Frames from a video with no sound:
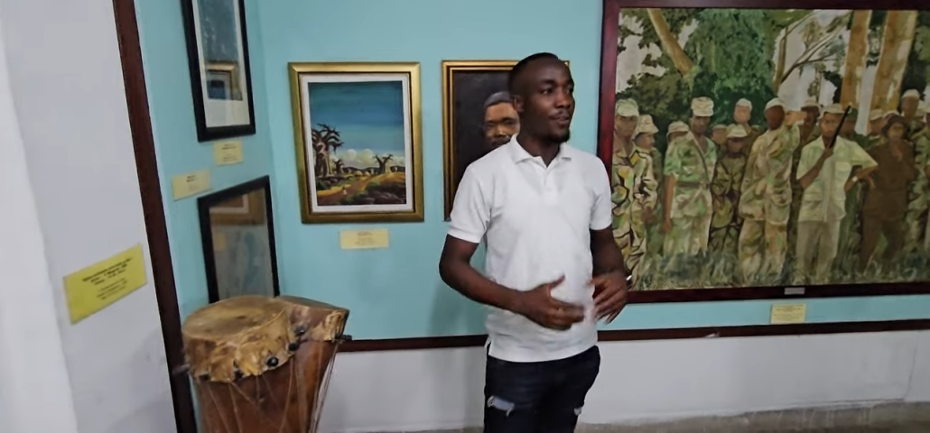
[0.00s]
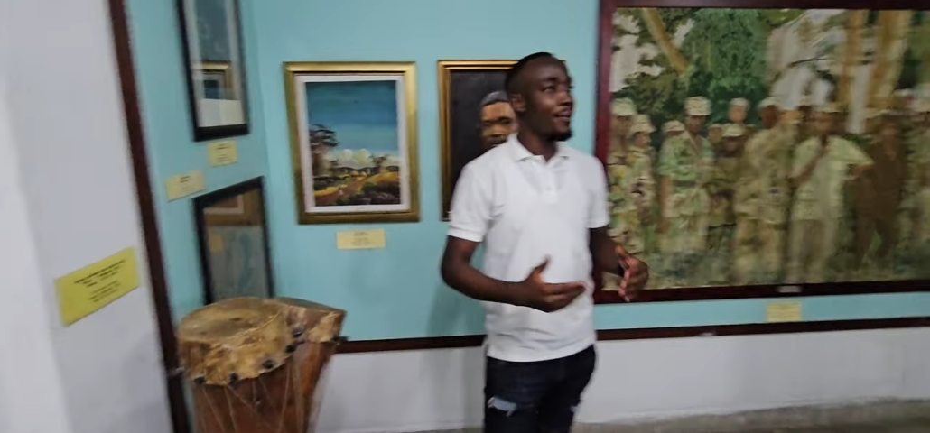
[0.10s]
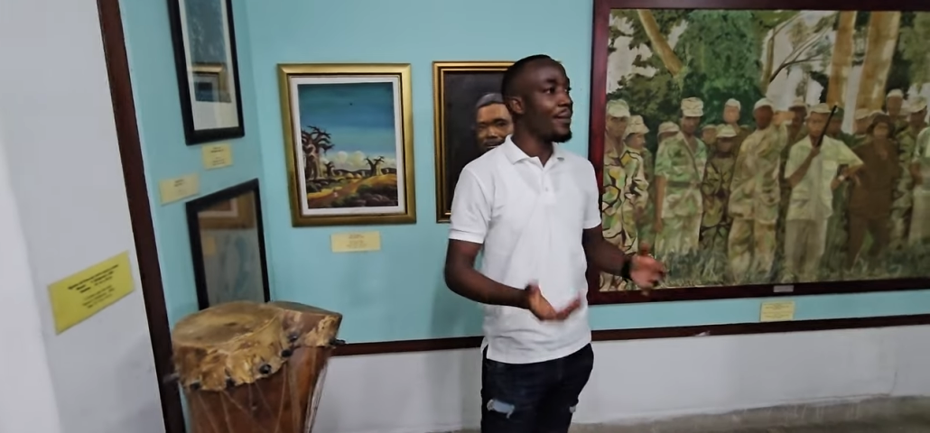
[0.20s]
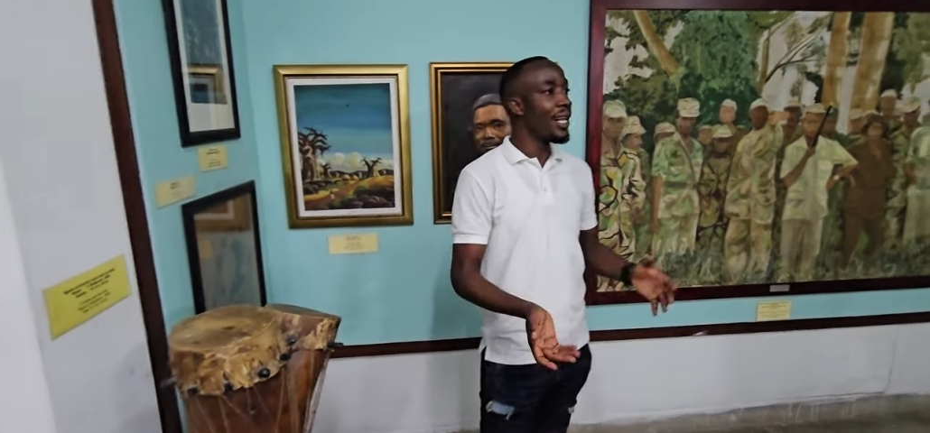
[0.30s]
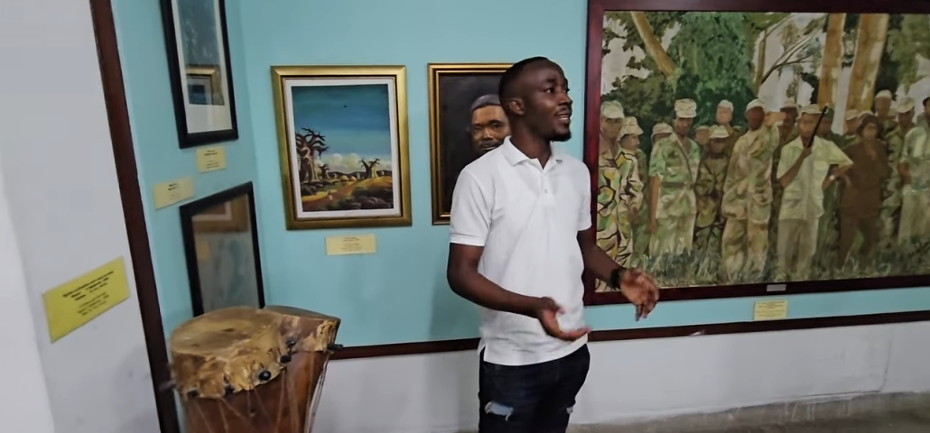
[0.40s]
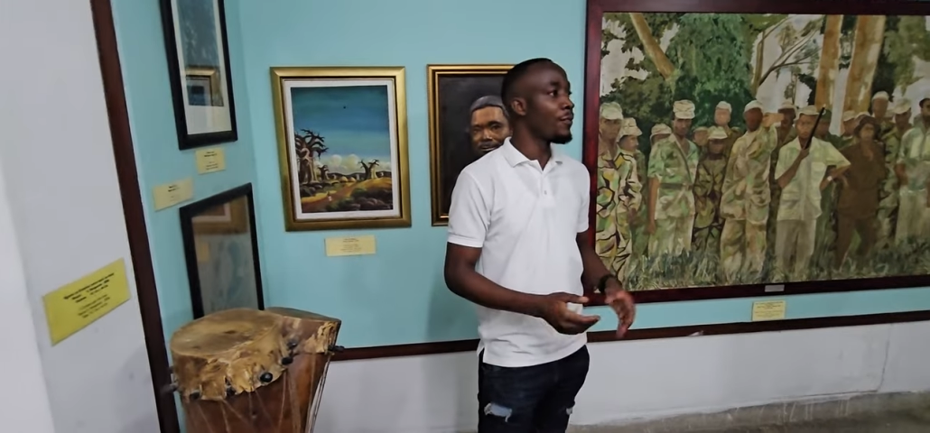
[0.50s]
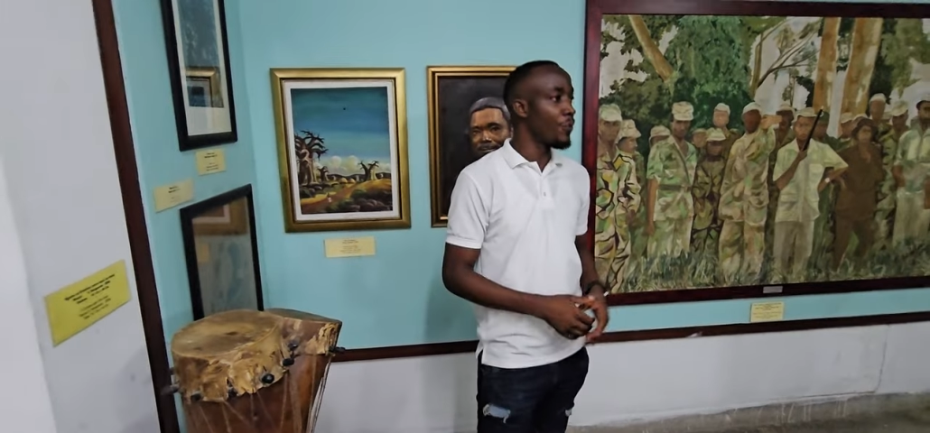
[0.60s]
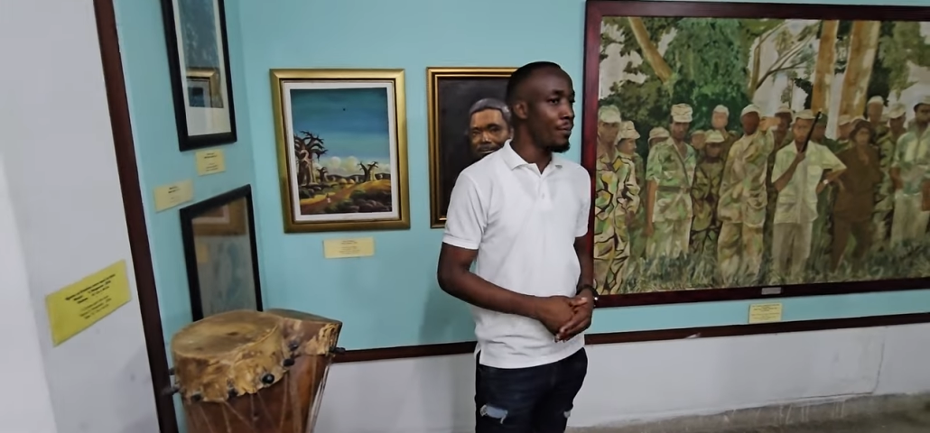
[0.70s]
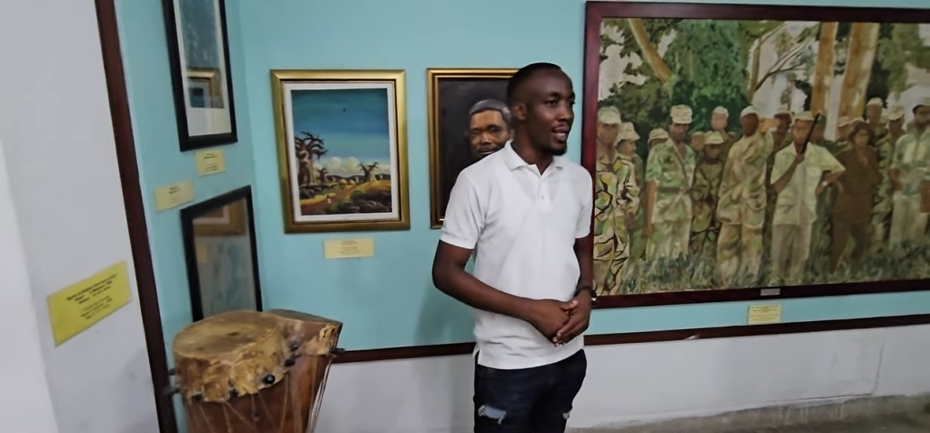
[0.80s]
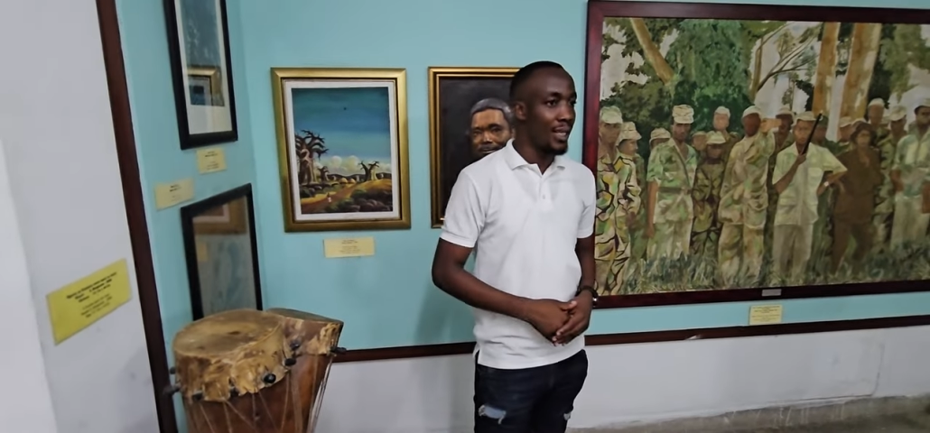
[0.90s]
the male and
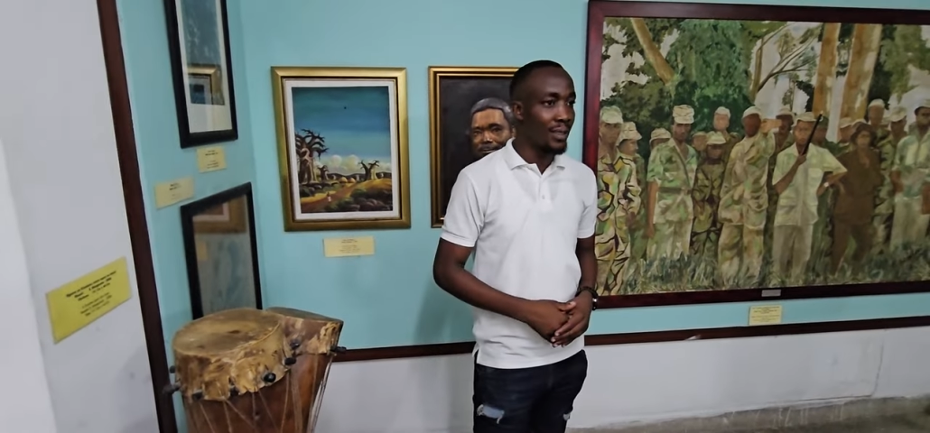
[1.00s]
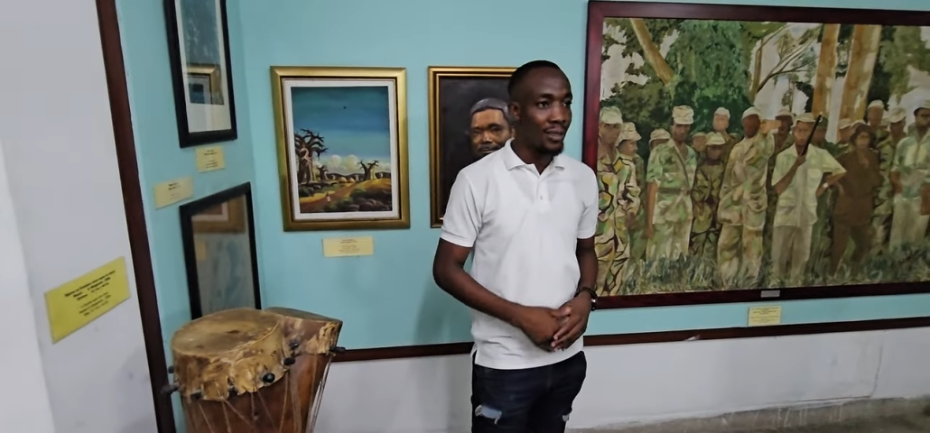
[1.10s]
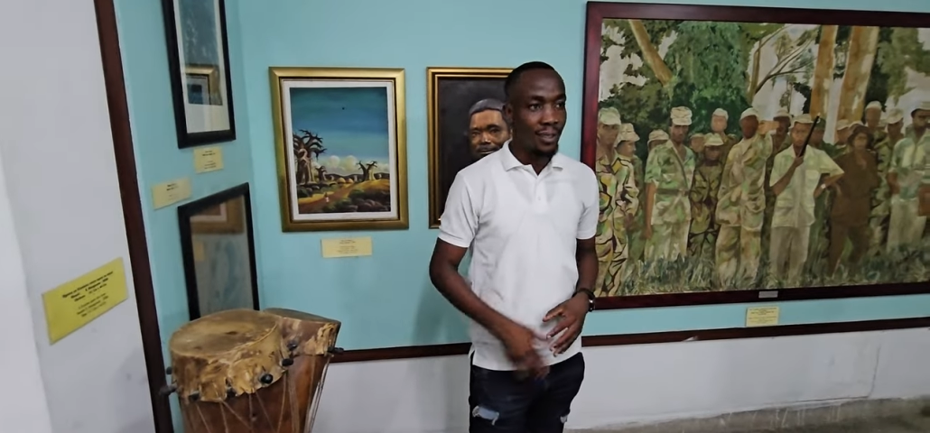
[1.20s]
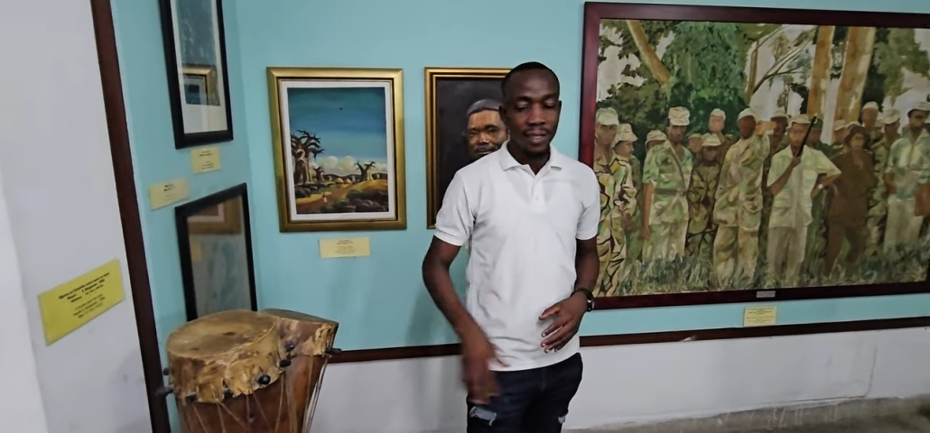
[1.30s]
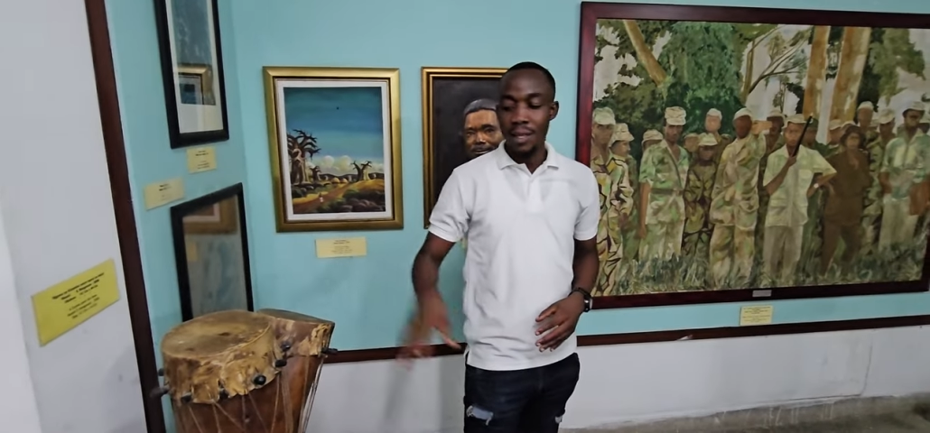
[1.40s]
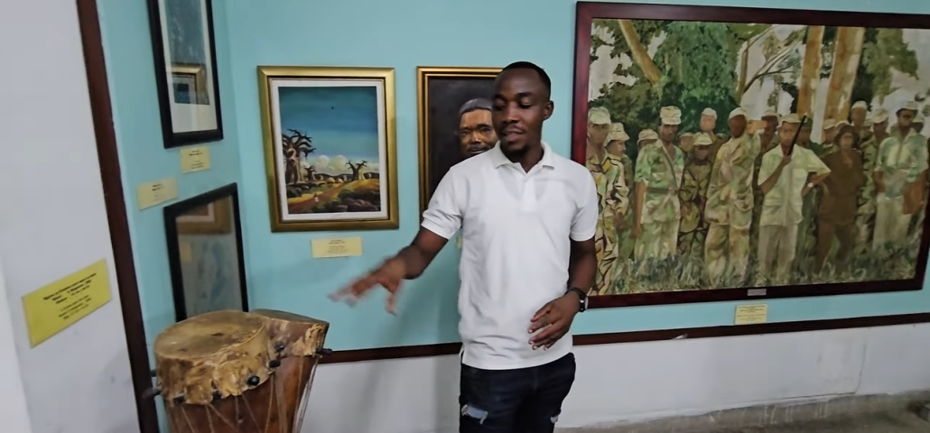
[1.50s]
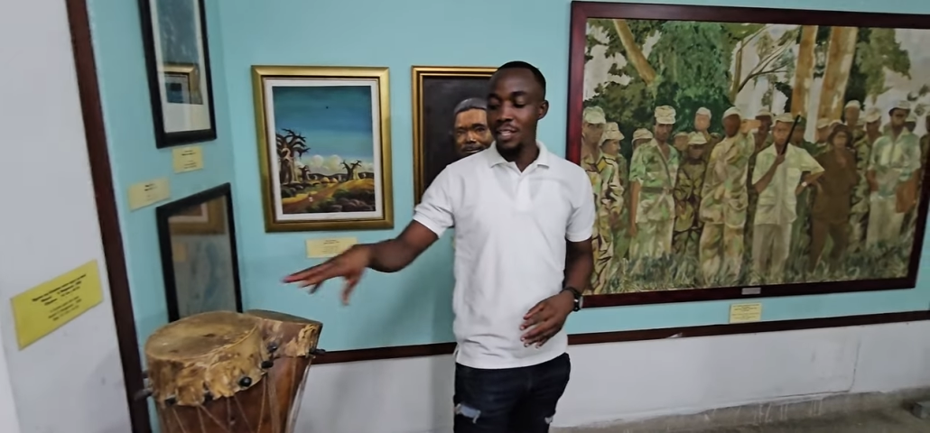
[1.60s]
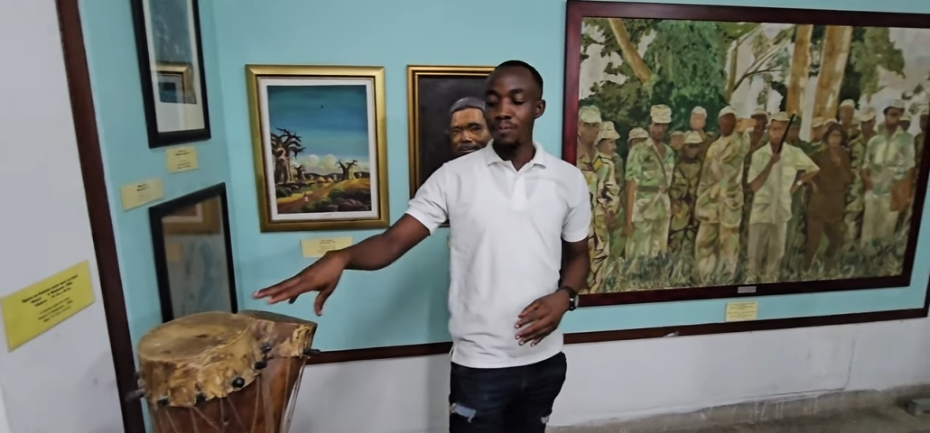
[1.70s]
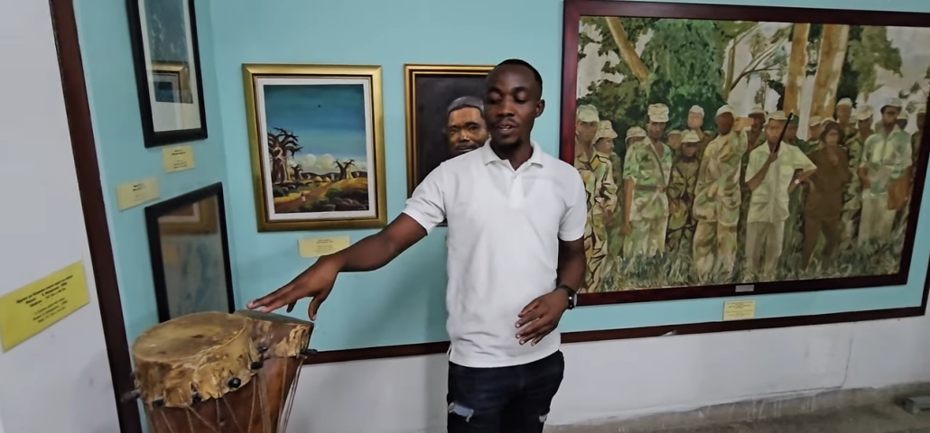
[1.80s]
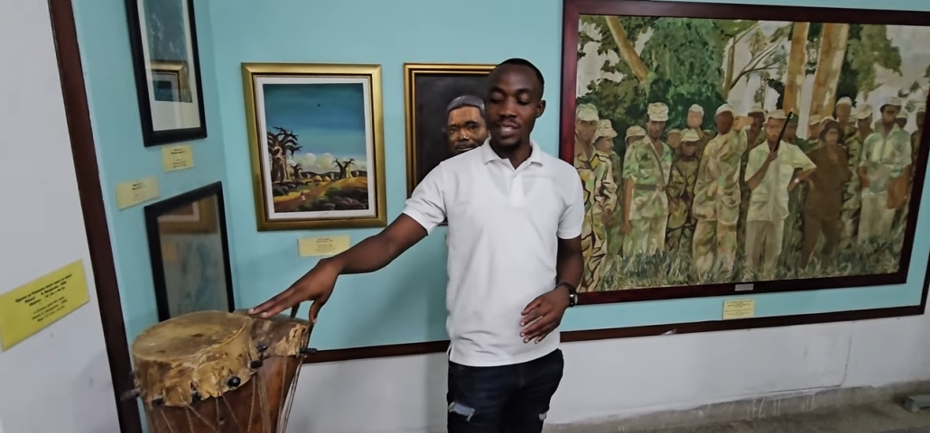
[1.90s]
female.
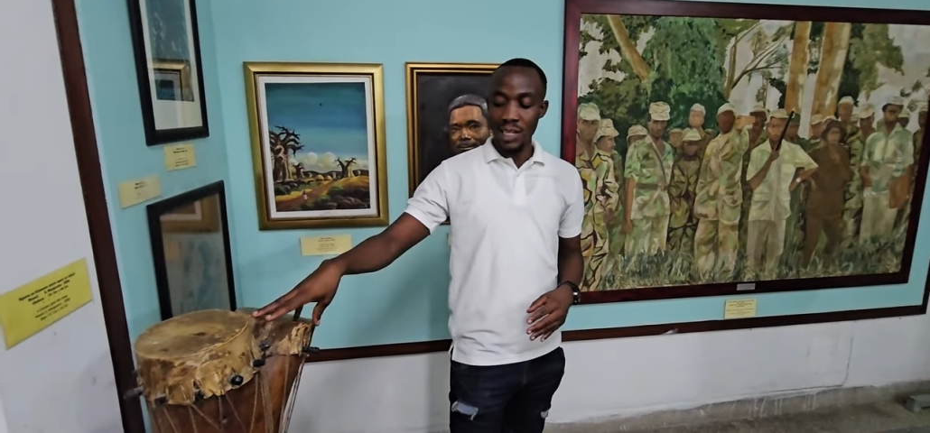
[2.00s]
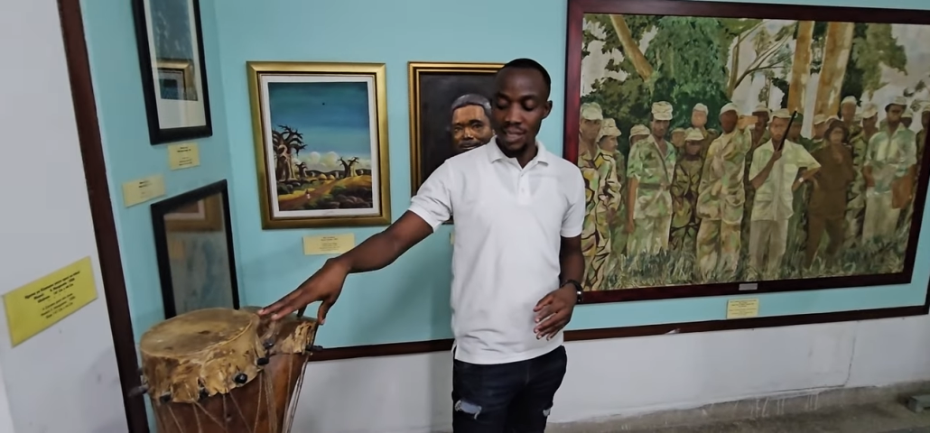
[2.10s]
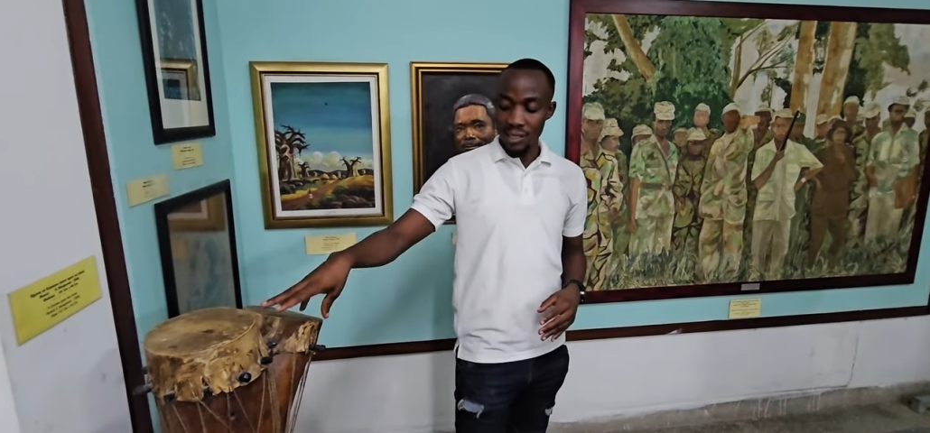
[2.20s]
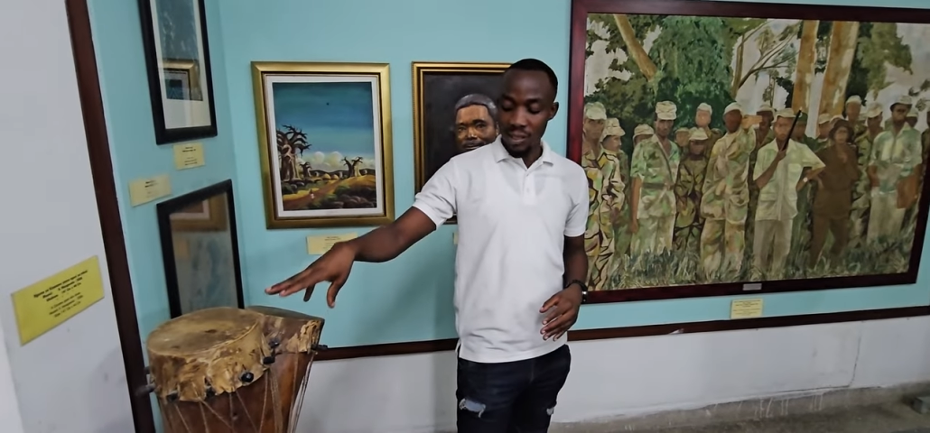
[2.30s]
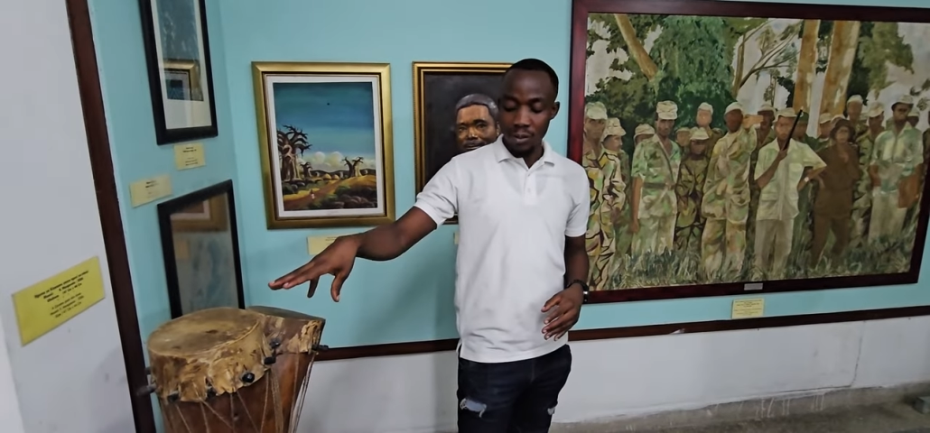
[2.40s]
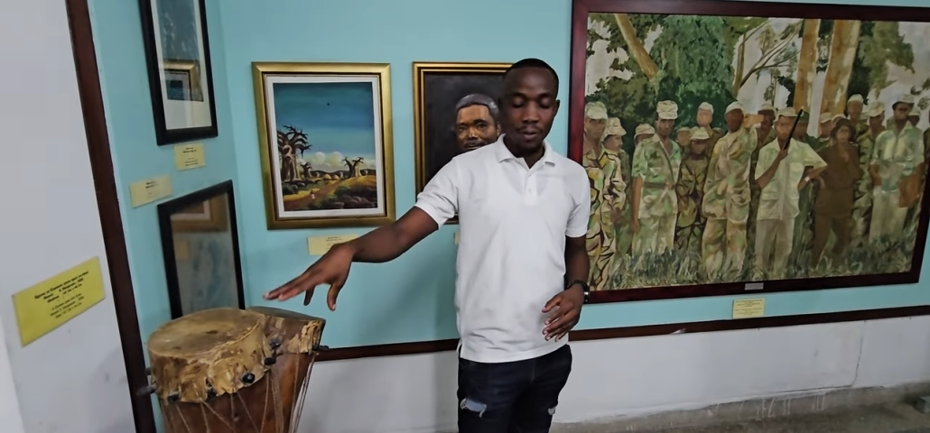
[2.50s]
This present,